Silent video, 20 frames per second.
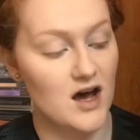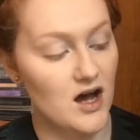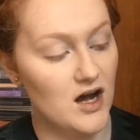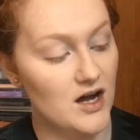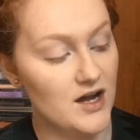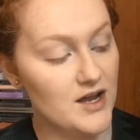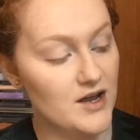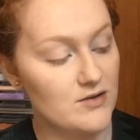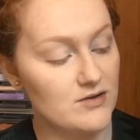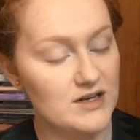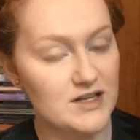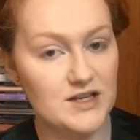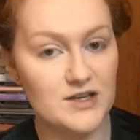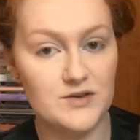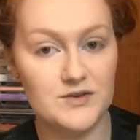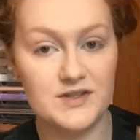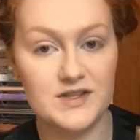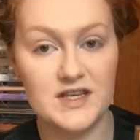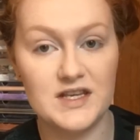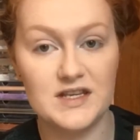I only
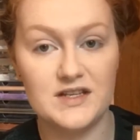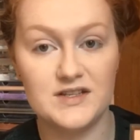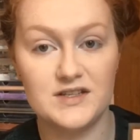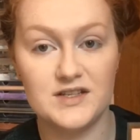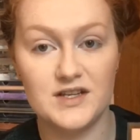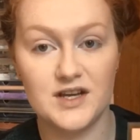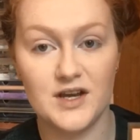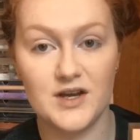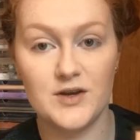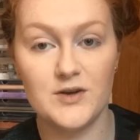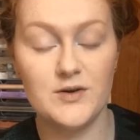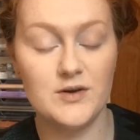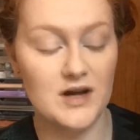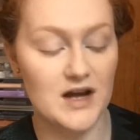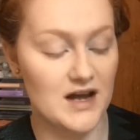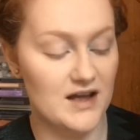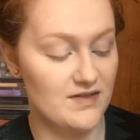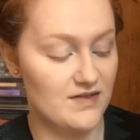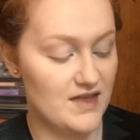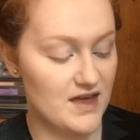use these 2,
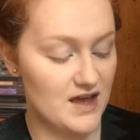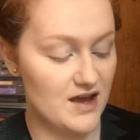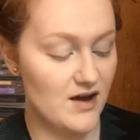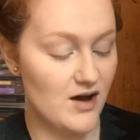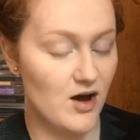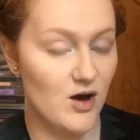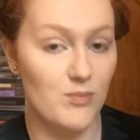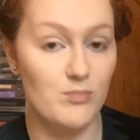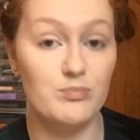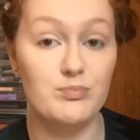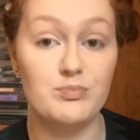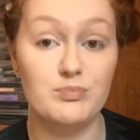and they are